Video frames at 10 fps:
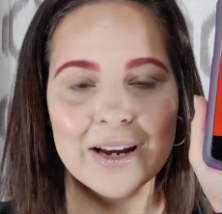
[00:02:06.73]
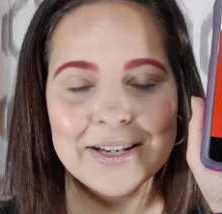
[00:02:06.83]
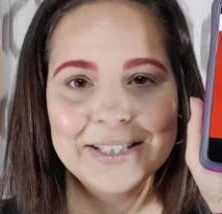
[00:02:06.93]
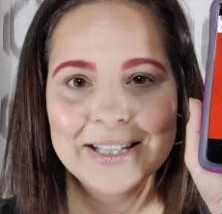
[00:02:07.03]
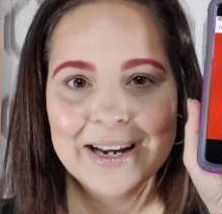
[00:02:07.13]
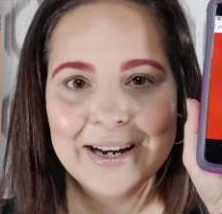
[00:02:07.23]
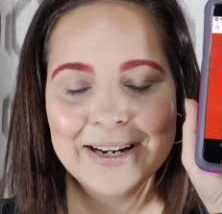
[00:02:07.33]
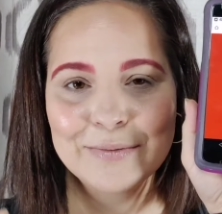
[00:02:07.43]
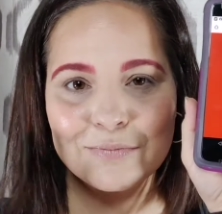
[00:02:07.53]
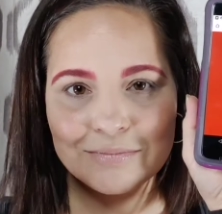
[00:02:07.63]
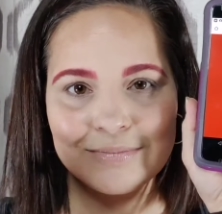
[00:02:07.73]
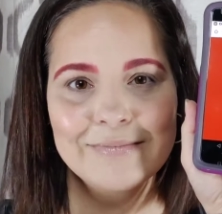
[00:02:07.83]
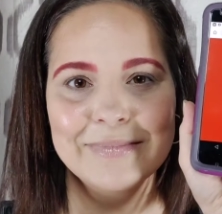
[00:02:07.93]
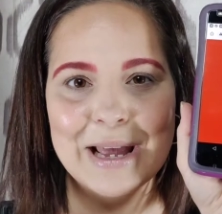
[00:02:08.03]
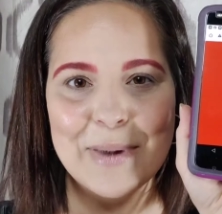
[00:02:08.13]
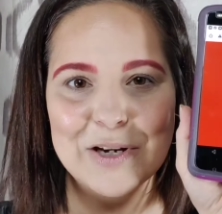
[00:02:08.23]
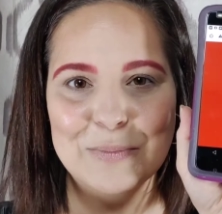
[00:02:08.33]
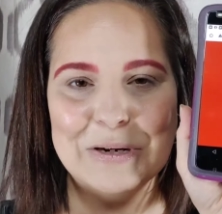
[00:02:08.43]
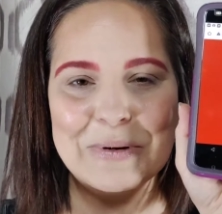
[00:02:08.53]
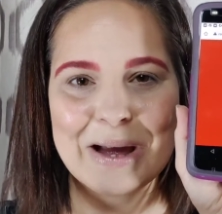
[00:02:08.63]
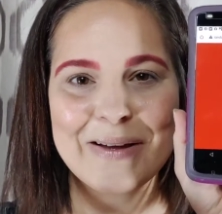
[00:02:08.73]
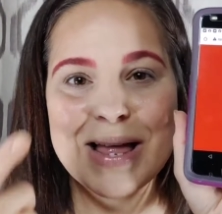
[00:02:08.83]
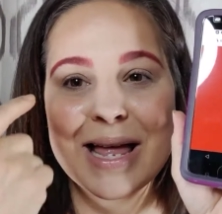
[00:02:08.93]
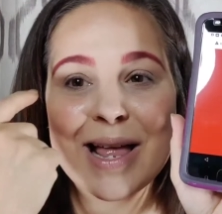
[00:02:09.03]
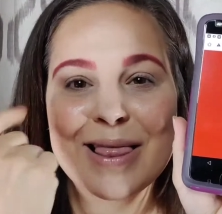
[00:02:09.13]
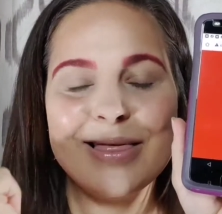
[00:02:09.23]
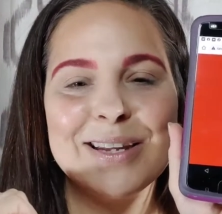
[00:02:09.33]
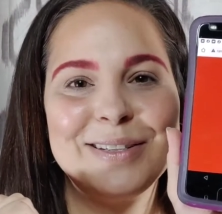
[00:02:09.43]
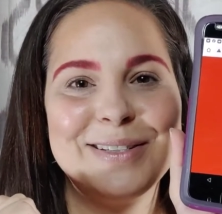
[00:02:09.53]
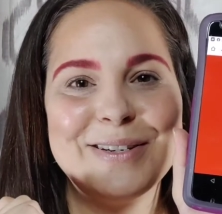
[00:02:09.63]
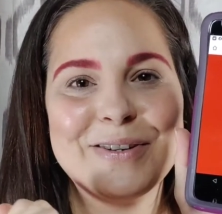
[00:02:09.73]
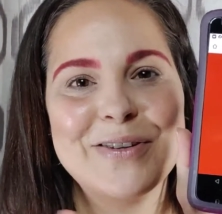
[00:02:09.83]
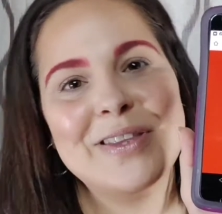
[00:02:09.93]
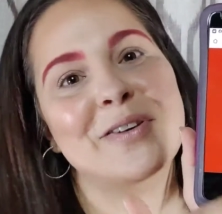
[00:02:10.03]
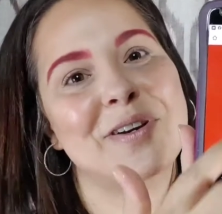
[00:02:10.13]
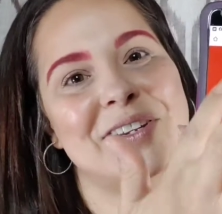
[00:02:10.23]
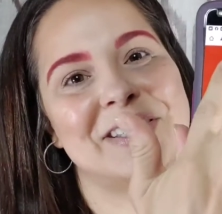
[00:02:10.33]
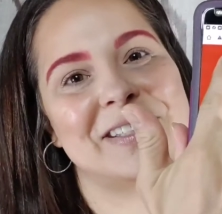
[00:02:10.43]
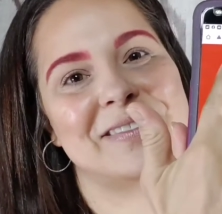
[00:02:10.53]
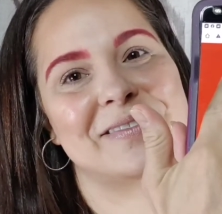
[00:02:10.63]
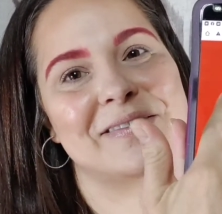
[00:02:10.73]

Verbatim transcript: I'd say that matched pretty well. Let's do the crease.